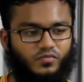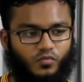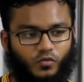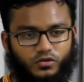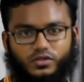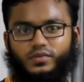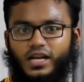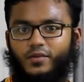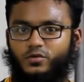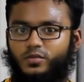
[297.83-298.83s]
most of the
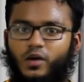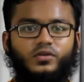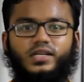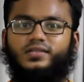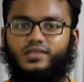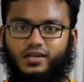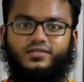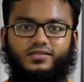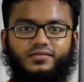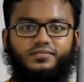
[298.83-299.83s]
laptop out there
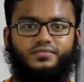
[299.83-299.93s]
sucks.